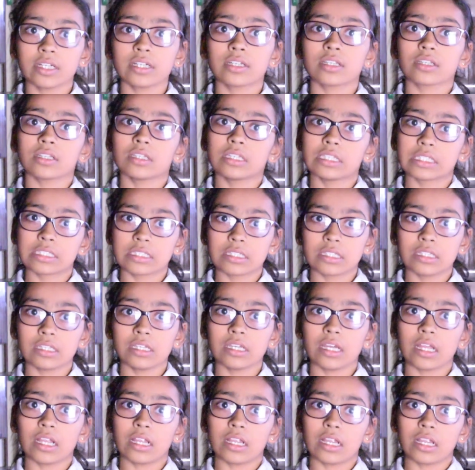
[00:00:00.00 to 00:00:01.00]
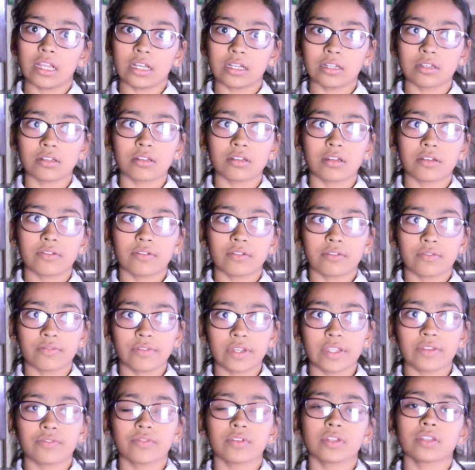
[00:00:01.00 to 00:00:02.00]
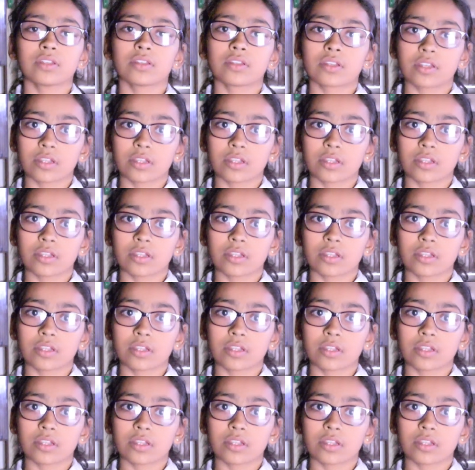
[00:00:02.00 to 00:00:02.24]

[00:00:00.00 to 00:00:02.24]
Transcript: it easily, and when we